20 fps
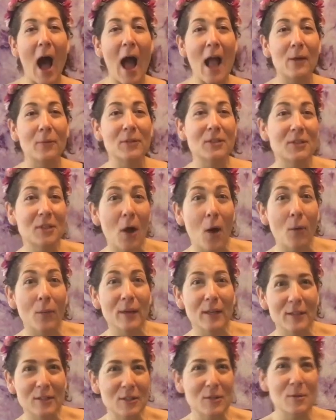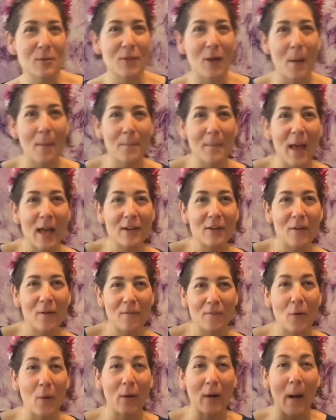I was going to the
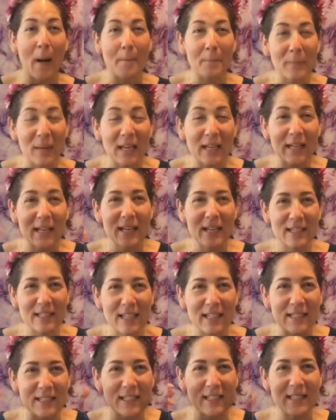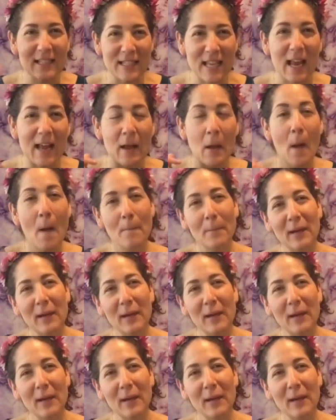meadow for a picnic today,